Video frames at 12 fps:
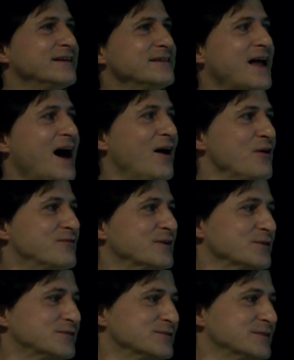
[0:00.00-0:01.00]
And now if you
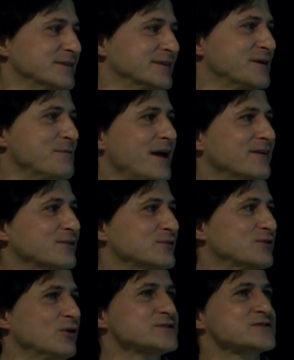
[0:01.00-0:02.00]
go to the command and
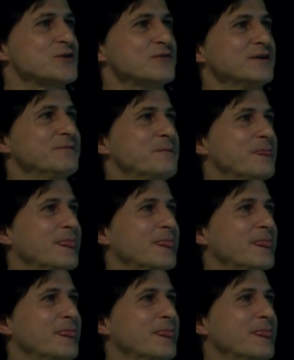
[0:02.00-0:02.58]
control server,